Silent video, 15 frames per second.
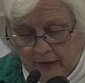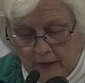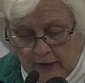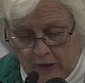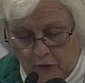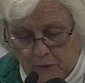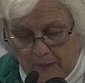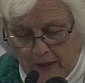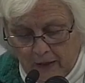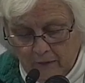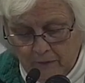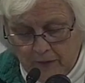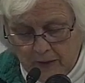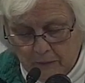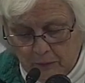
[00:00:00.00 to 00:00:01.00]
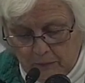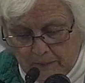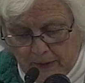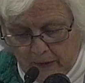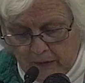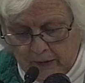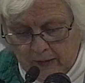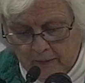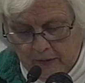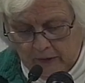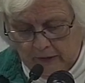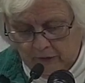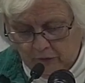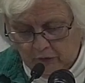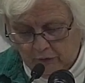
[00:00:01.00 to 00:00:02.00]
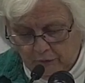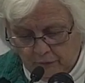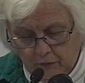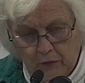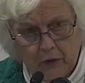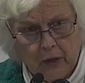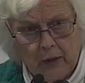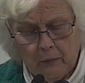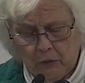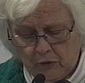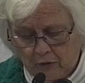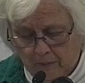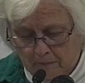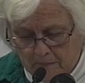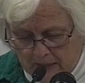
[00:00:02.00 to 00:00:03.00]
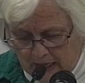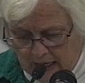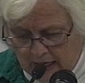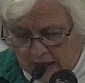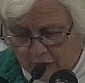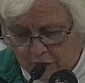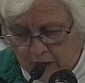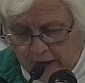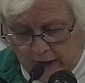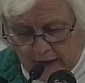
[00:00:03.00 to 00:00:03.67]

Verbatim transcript: His back feet propelled him at least a foot. I was amazed.